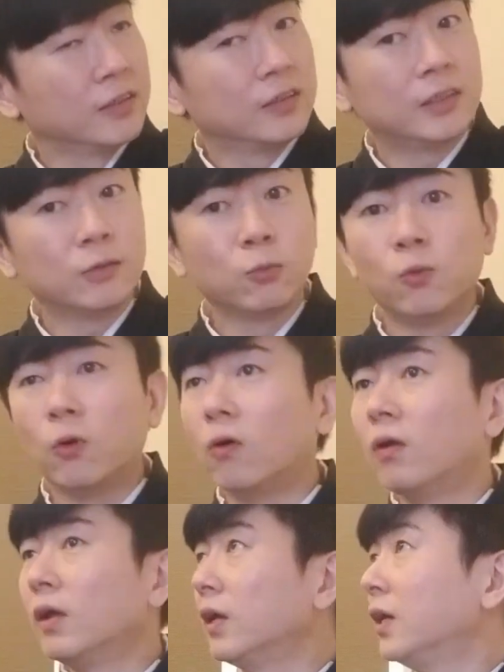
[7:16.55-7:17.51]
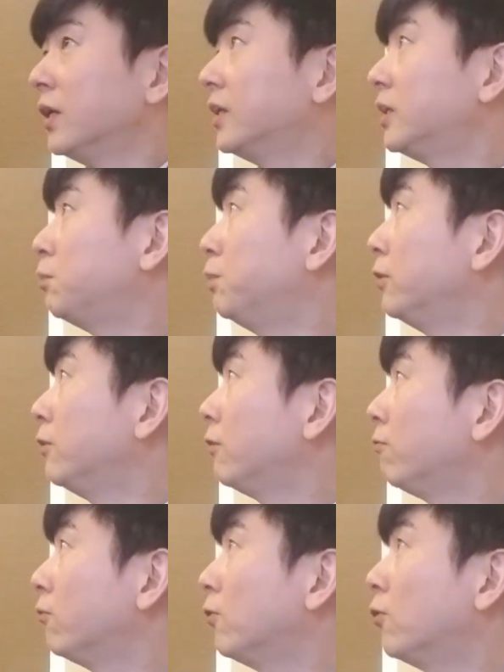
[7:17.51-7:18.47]
this wall, this
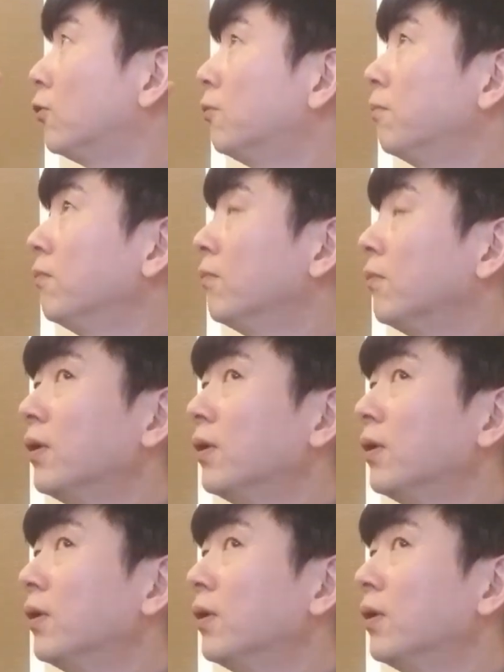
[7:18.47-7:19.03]
beautiful home,